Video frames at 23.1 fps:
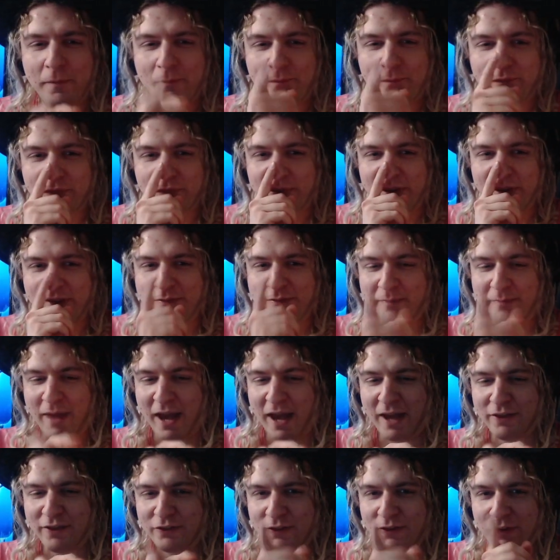This
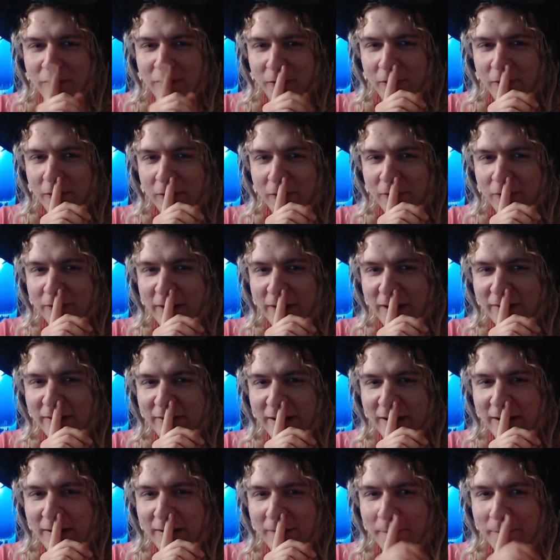mask this guy's
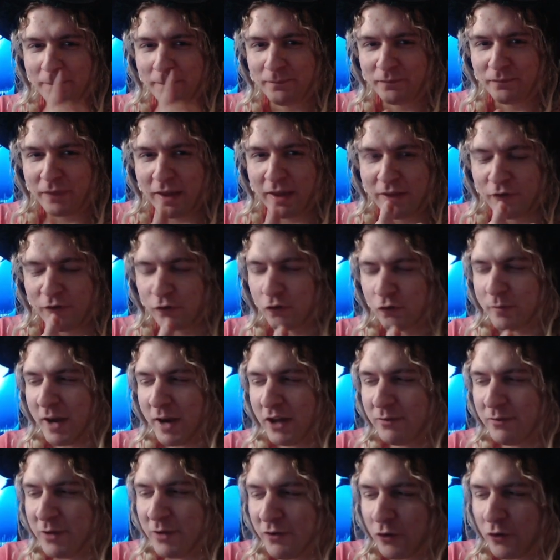got, this
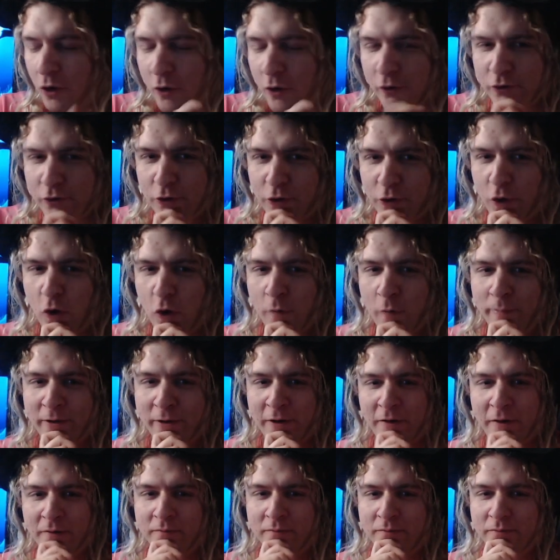reminds me of Cardinal
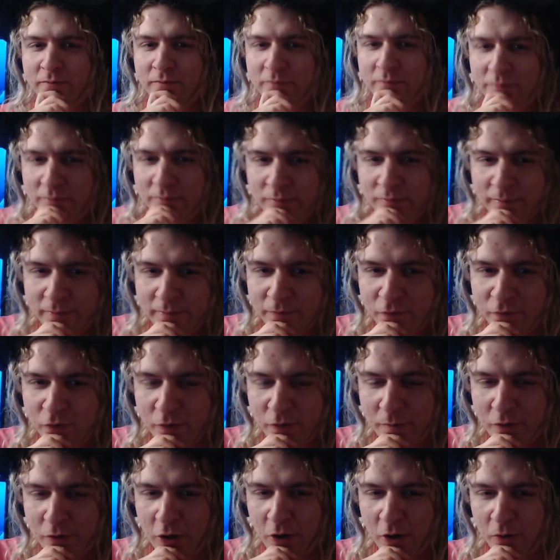Copia
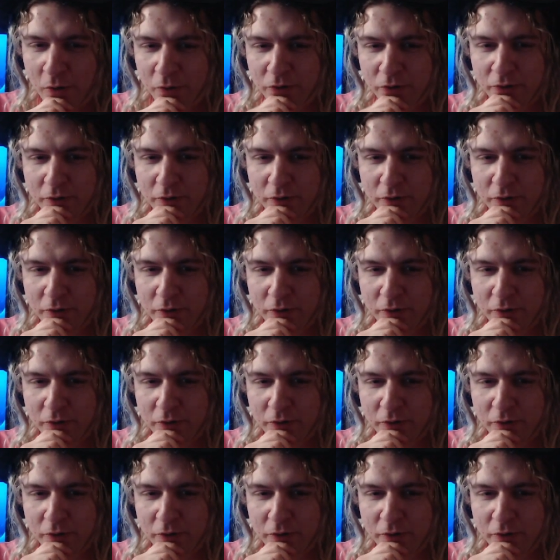from Ghost.